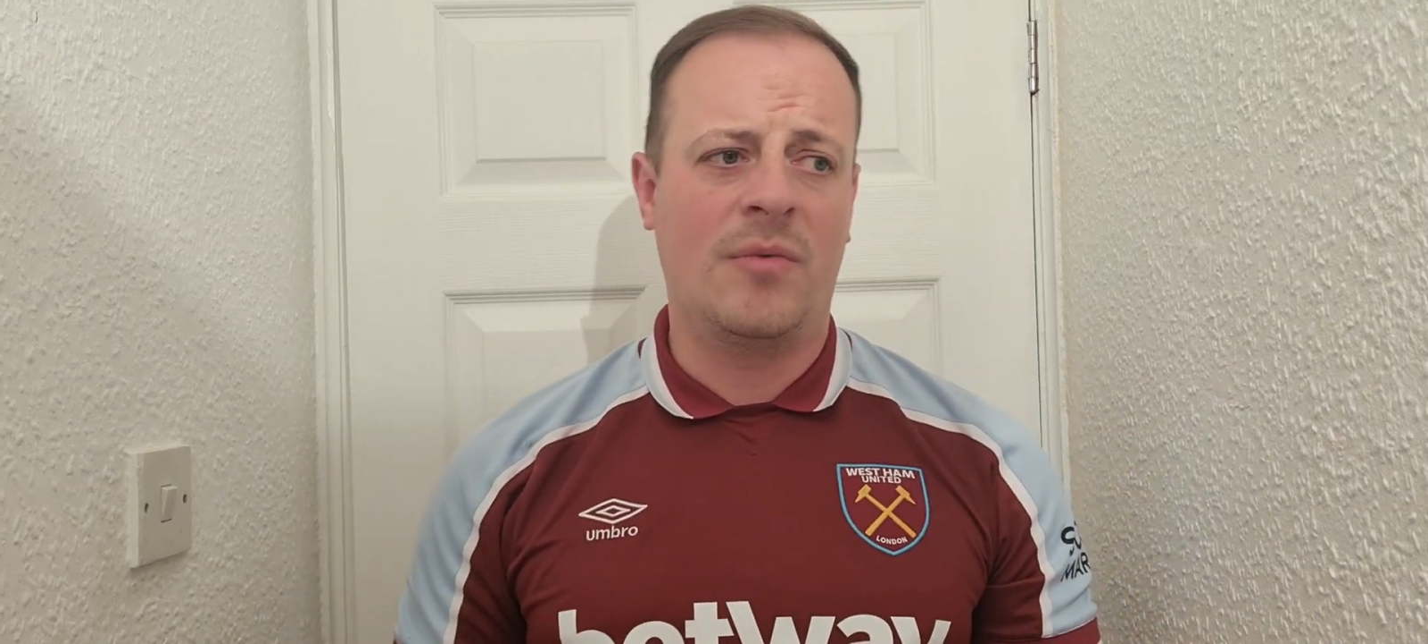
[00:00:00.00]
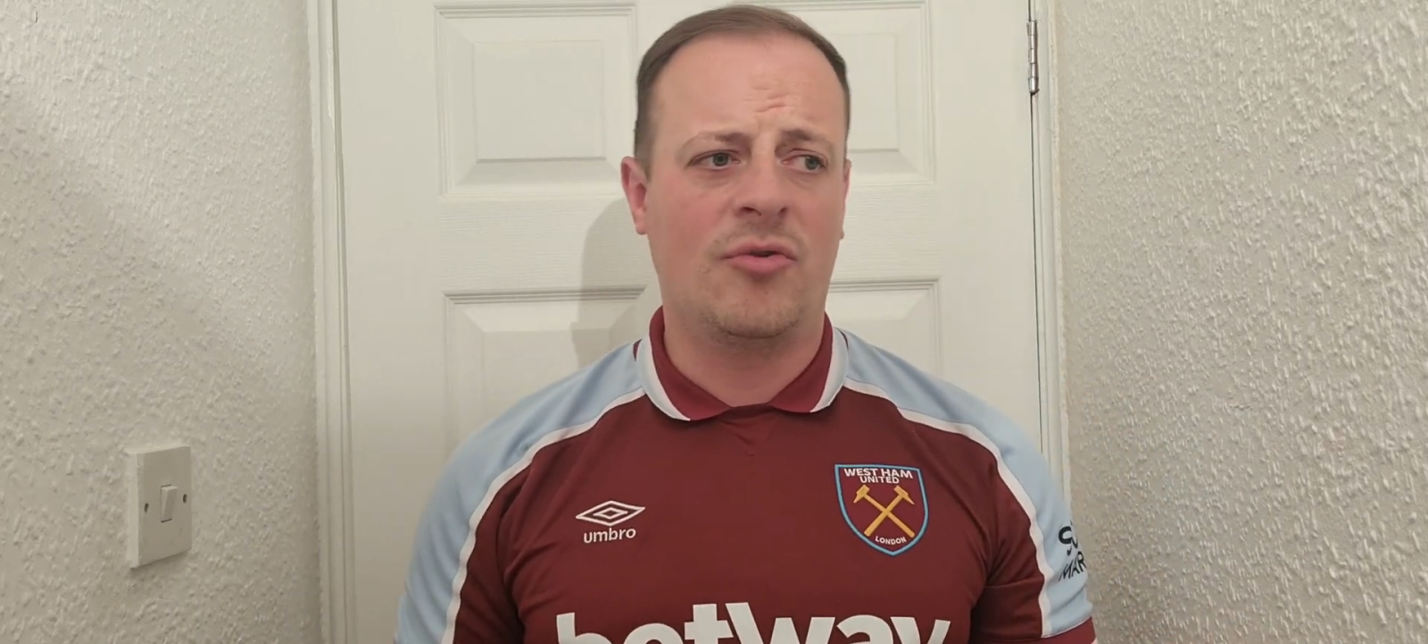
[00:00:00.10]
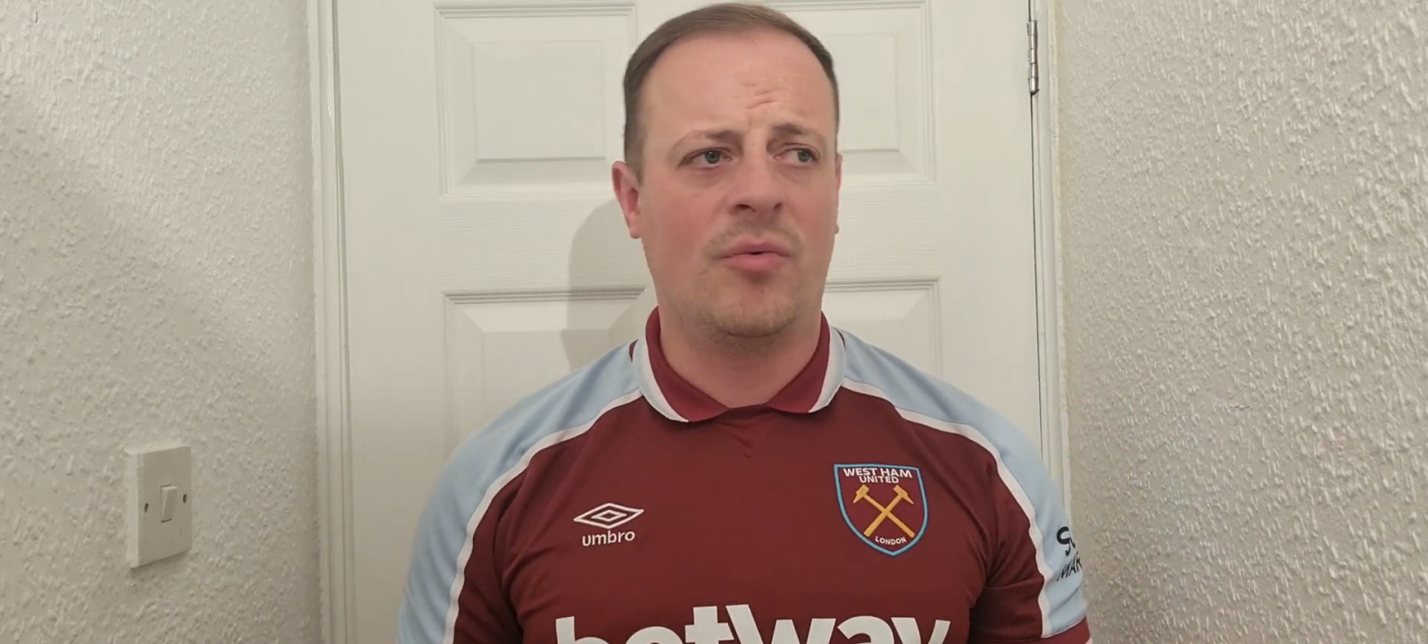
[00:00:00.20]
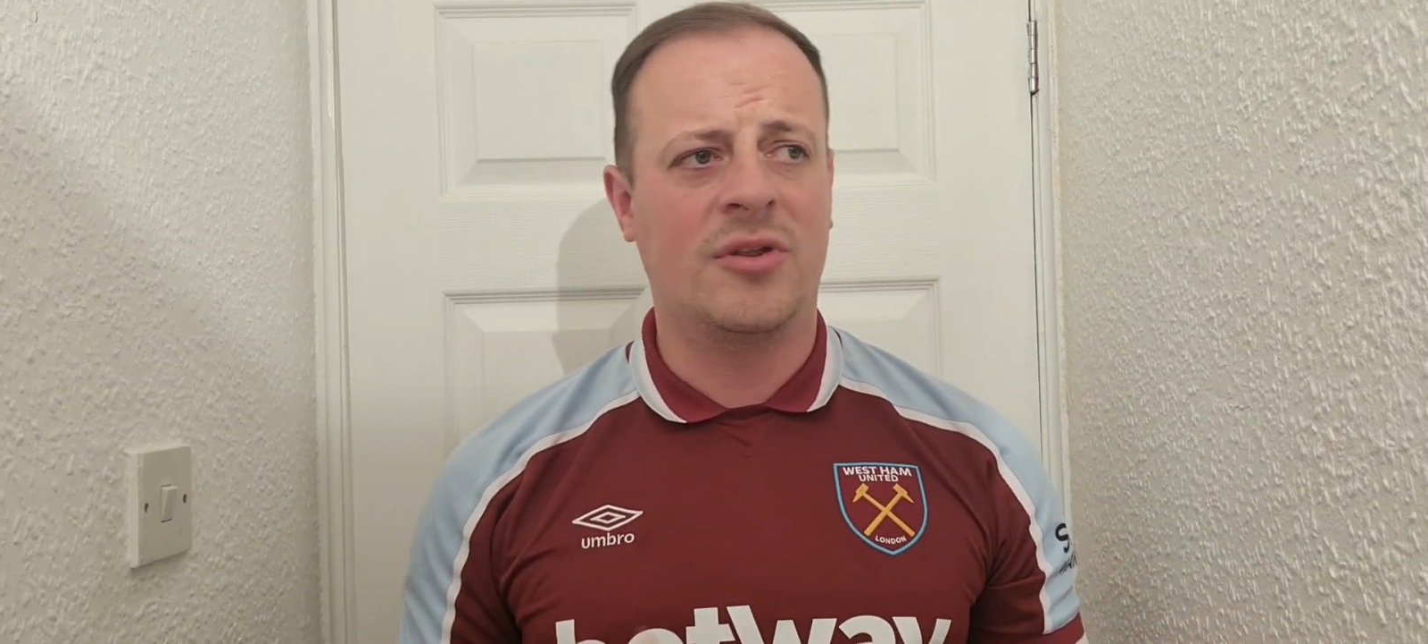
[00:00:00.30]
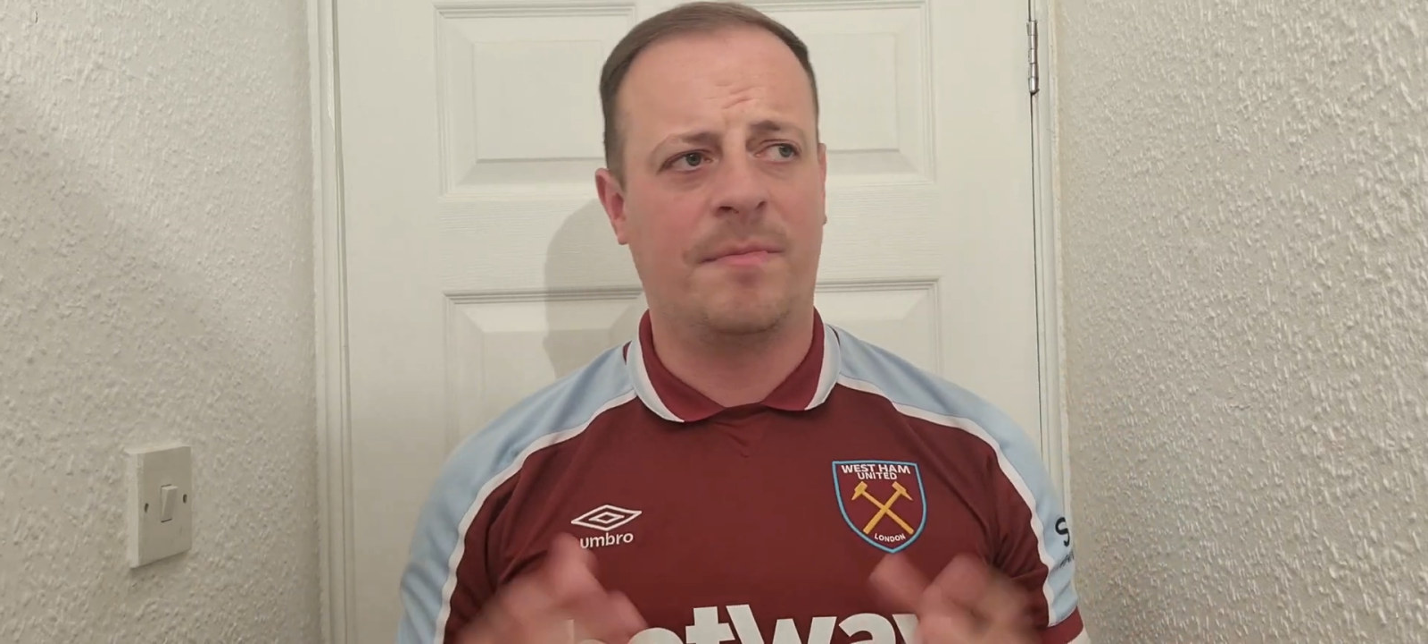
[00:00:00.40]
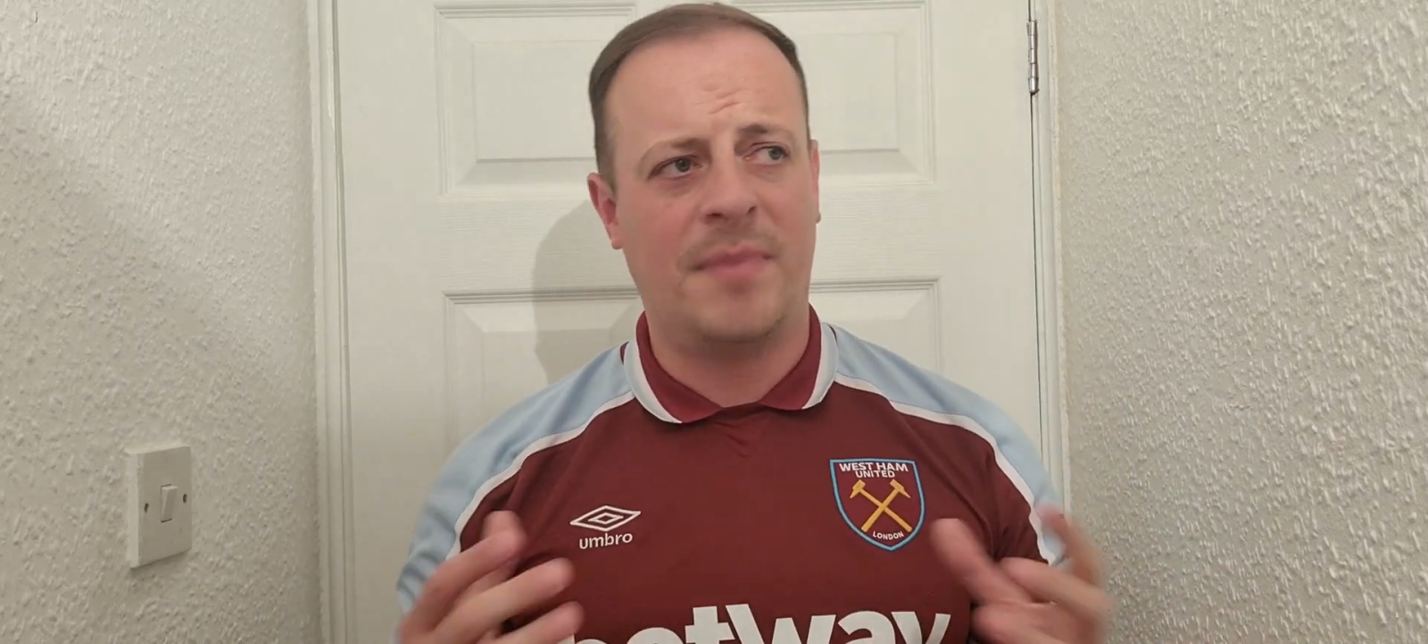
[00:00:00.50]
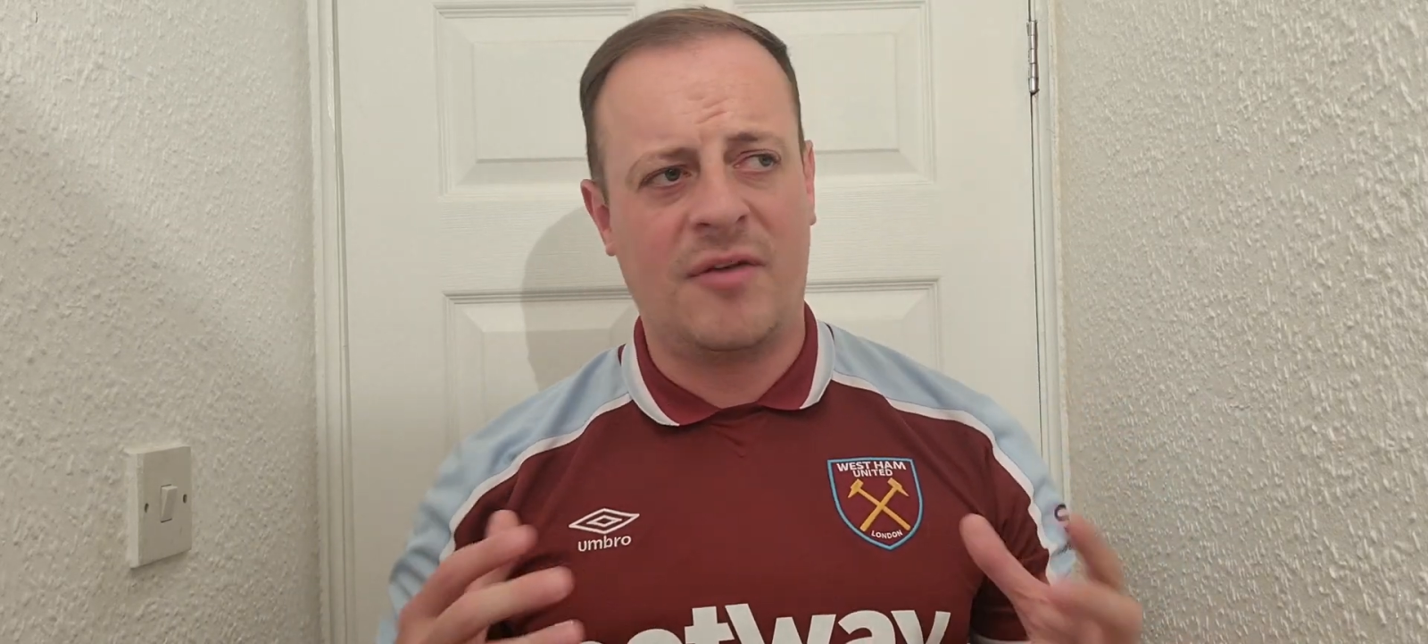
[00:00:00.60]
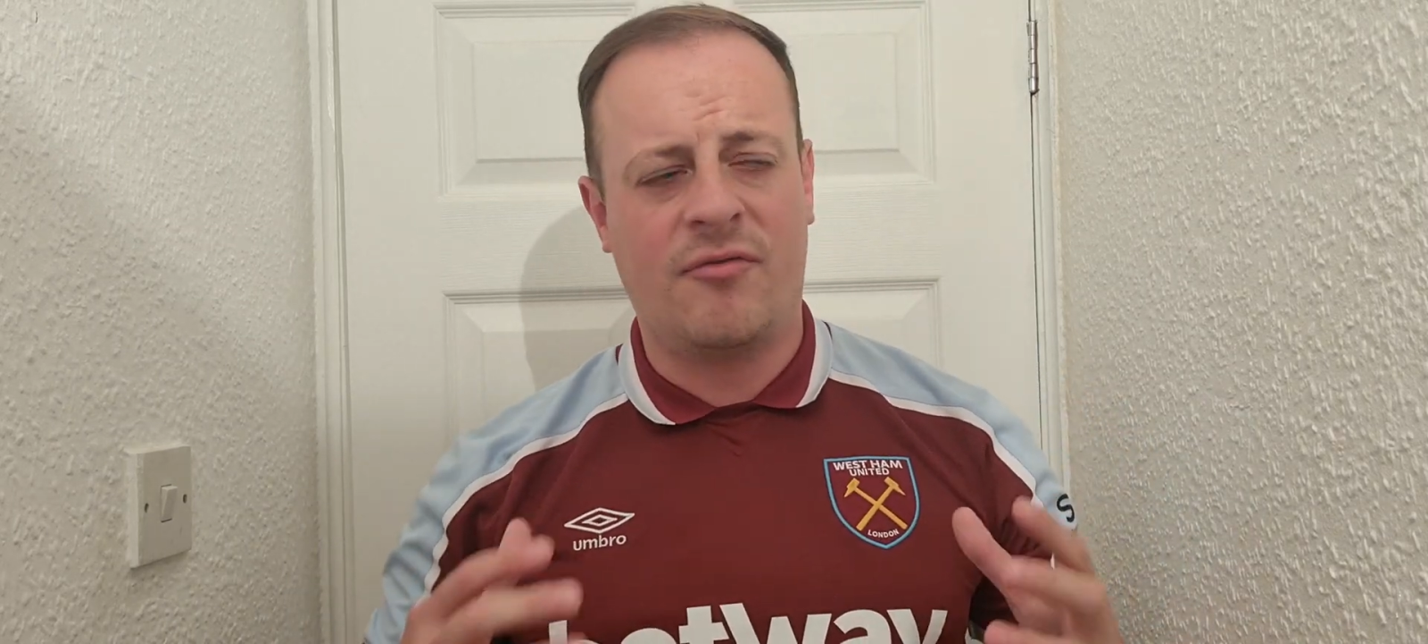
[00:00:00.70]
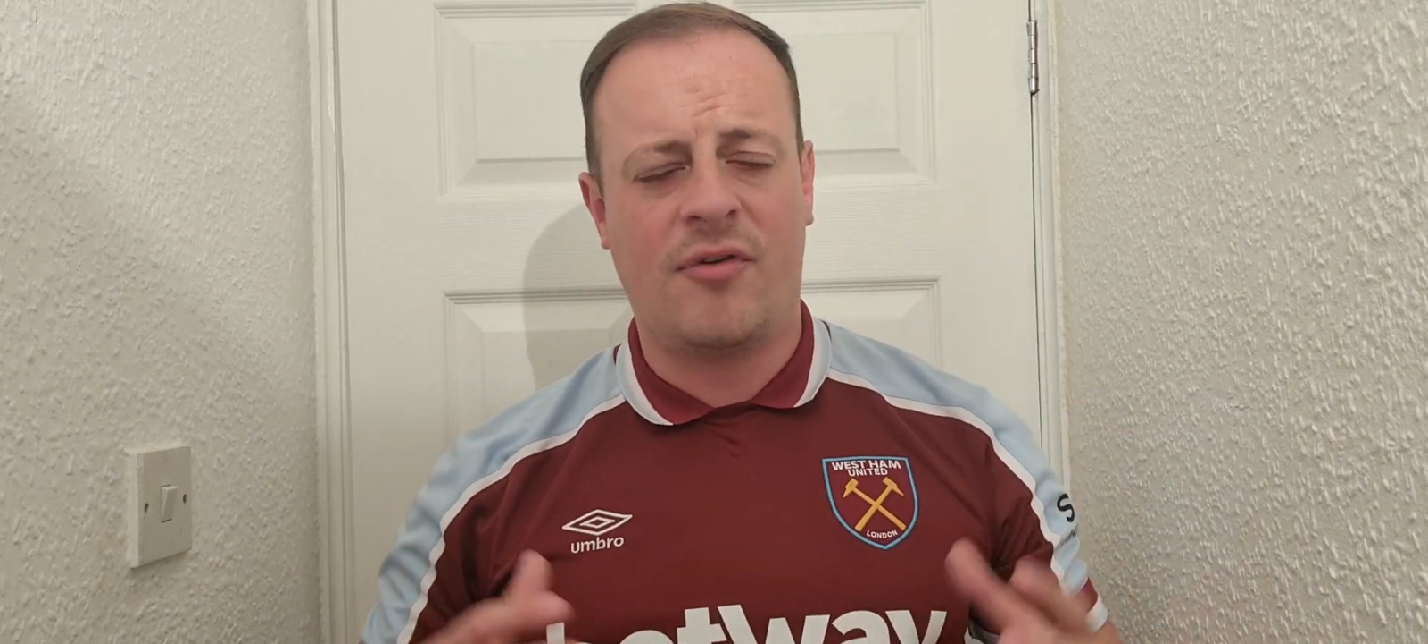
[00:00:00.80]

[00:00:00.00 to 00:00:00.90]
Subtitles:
We was always a big